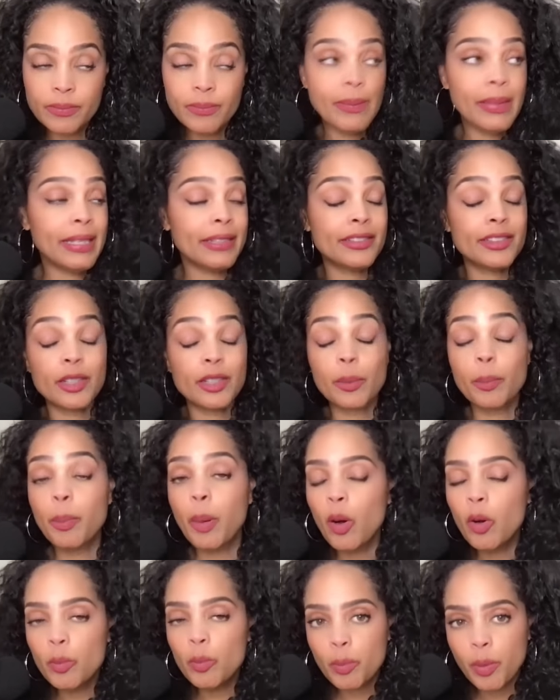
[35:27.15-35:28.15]
Is there
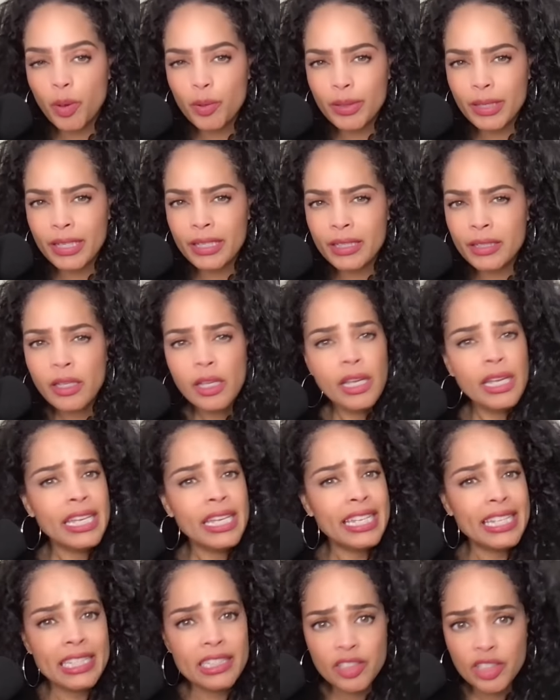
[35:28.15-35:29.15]
bone broken?
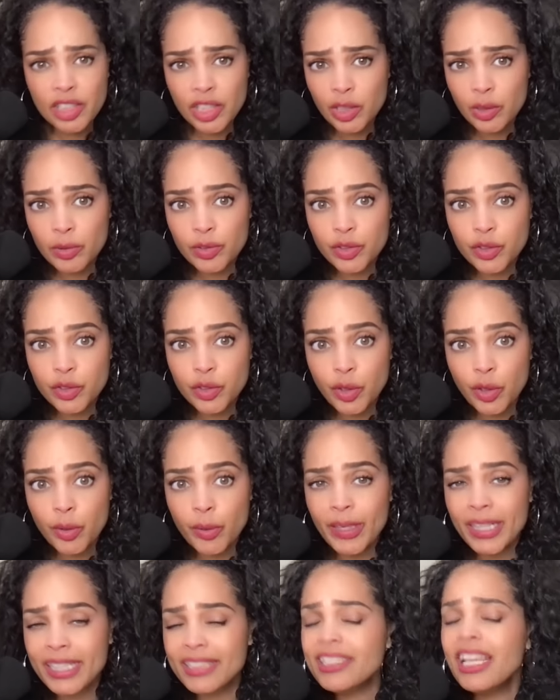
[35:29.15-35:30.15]
Is she on
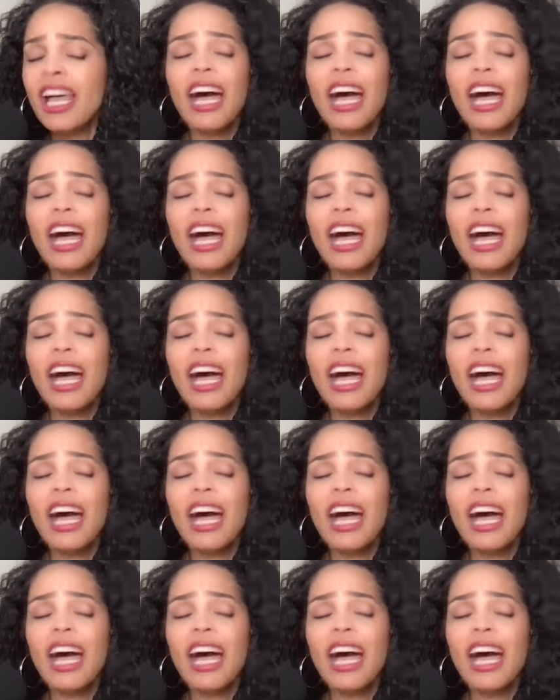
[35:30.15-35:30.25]
steroids?